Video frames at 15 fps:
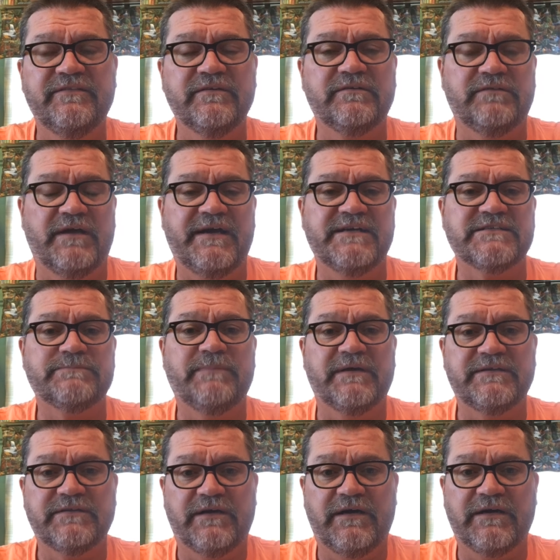the class by
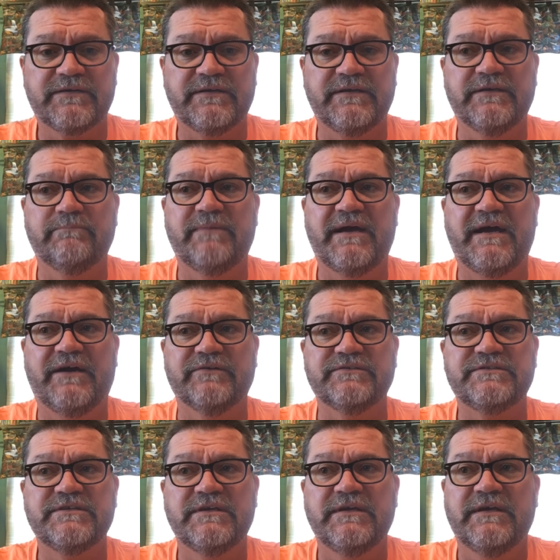talking about